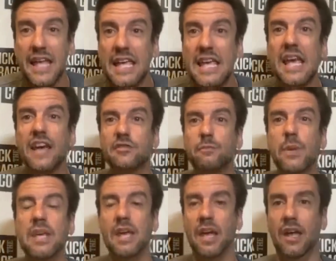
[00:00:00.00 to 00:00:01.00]
E S
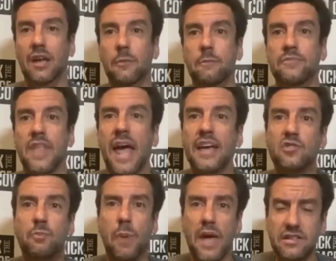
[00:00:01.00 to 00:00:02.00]
P N
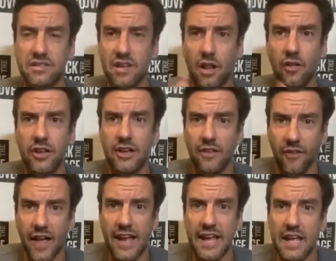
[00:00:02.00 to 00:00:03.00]
has basically
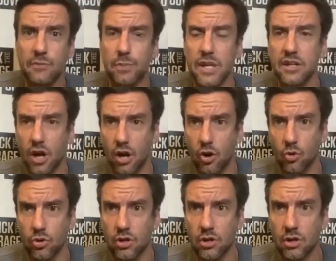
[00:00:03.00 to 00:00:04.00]
let it be
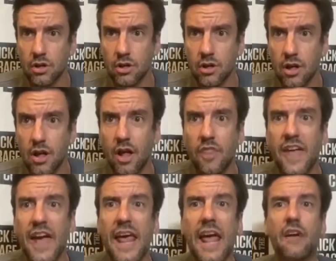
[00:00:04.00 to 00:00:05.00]
known
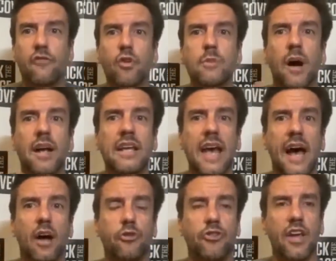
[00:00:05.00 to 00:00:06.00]
that everybody
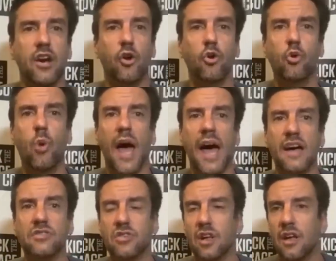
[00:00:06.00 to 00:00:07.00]
out there who
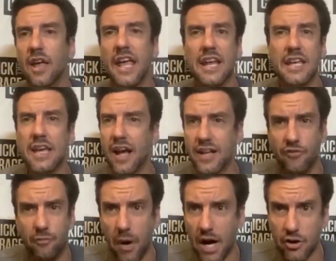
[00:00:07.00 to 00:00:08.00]
has any kind
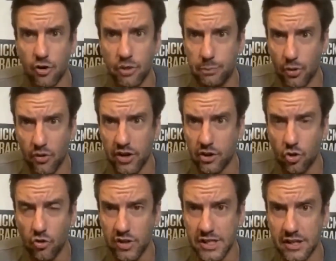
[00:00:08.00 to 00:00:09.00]
of moderate
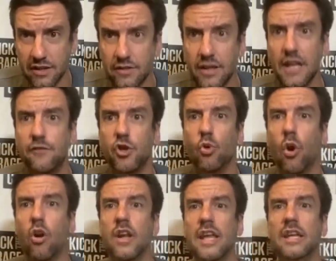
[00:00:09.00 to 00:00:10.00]
political leanings, if you
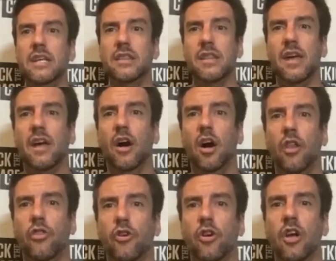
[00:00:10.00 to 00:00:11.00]
are anything
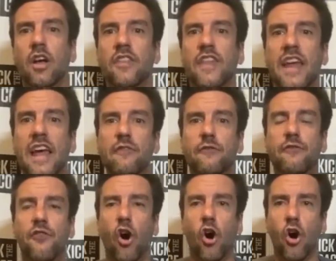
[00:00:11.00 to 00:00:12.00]
other than a
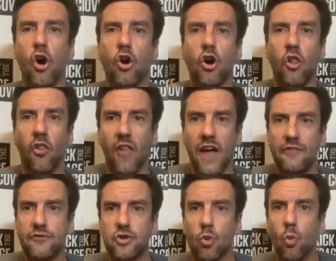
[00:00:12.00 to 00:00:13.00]
far
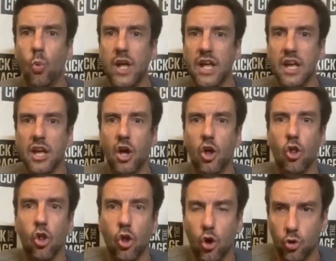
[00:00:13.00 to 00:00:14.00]
left-wing
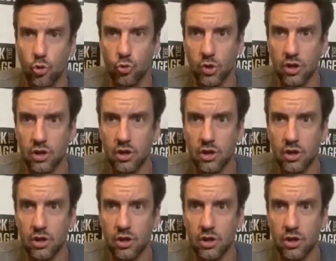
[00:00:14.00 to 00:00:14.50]
loon,